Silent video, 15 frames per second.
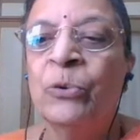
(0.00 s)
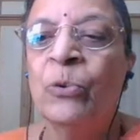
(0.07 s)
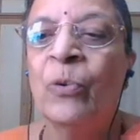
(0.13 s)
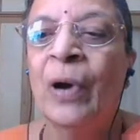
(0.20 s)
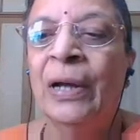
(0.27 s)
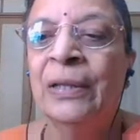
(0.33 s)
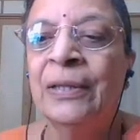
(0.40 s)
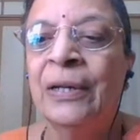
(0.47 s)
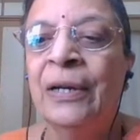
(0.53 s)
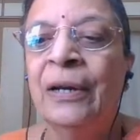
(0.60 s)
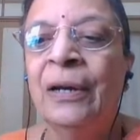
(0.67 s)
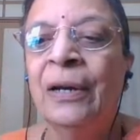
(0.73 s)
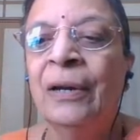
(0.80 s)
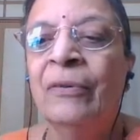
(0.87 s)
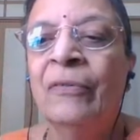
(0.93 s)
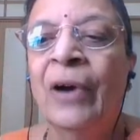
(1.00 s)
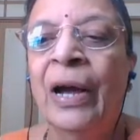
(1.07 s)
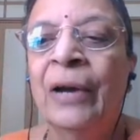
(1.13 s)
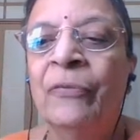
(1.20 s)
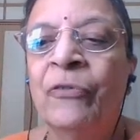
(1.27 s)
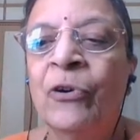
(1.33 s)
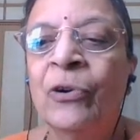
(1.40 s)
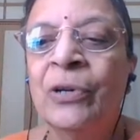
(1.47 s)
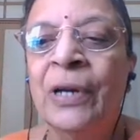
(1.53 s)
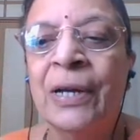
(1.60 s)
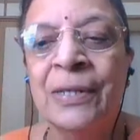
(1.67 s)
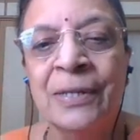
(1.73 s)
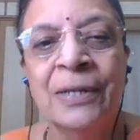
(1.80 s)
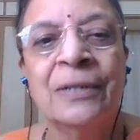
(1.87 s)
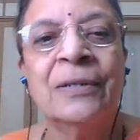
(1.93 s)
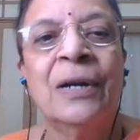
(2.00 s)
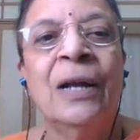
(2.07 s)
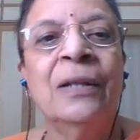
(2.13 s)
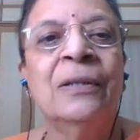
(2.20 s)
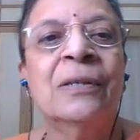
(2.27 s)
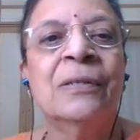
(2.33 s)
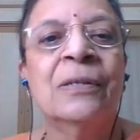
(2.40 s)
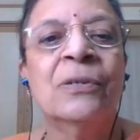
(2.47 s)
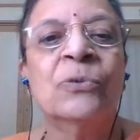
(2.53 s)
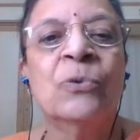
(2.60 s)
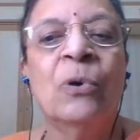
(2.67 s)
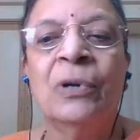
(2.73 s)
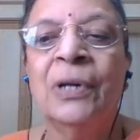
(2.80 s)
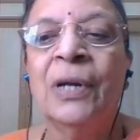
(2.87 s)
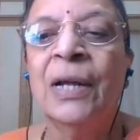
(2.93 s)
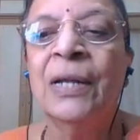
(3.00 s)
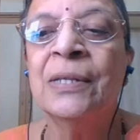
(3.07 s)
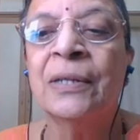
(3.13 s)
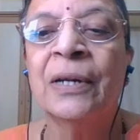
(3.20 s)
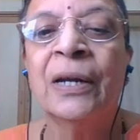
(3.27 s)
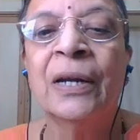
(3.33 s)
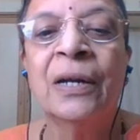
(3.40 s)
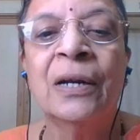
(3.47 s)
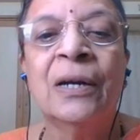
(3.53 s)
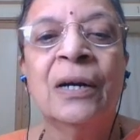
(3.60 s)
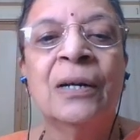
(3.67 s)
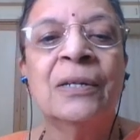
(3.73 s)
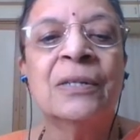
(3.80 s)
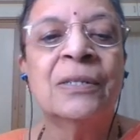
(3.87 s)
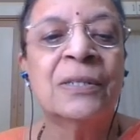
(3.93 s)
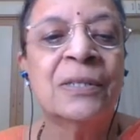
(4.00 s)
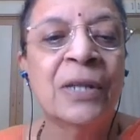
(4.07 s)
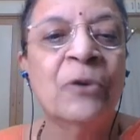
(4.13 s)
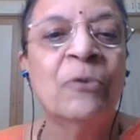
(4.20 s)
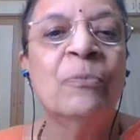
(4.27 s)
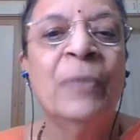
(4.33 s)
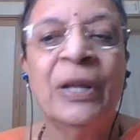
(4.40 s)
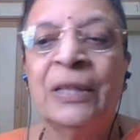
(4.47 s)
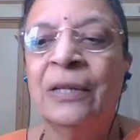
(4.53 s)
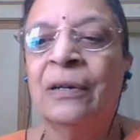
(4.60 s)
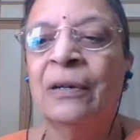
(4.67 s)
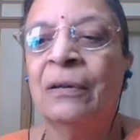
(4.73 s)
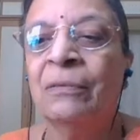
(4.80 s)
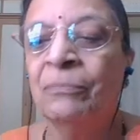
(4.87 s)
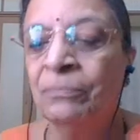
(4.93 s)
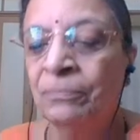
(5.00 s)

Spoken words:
y3, y4 etc. This is called as recursive method.